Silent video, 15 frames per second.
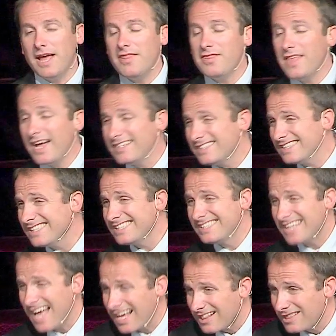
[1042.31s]
And that's
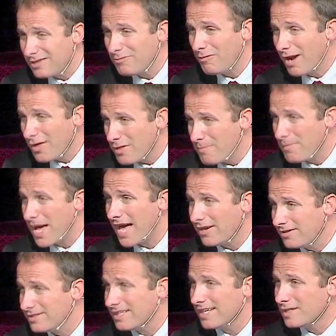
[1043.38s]
exactly why the
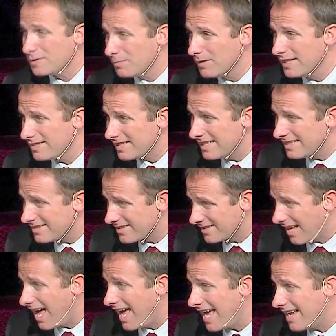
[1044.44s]
battle takes place
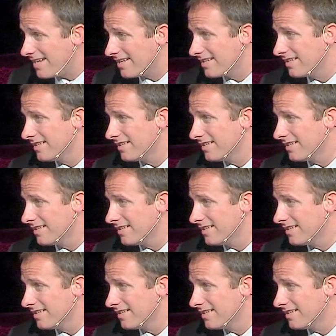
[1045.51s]
inside.